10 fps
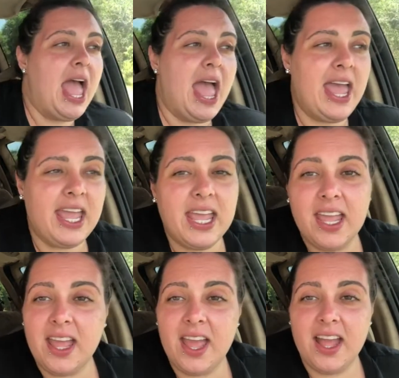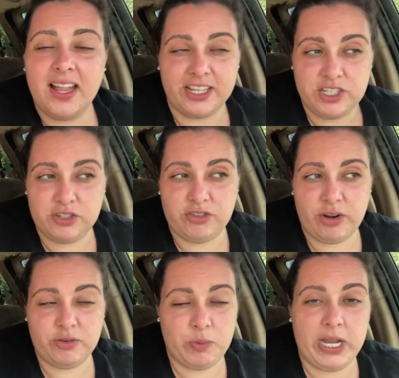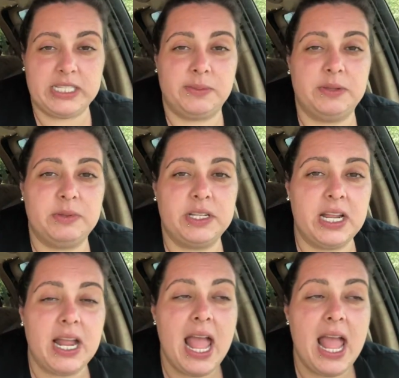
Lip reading: "Hey," like she'd wake us up in the middle of the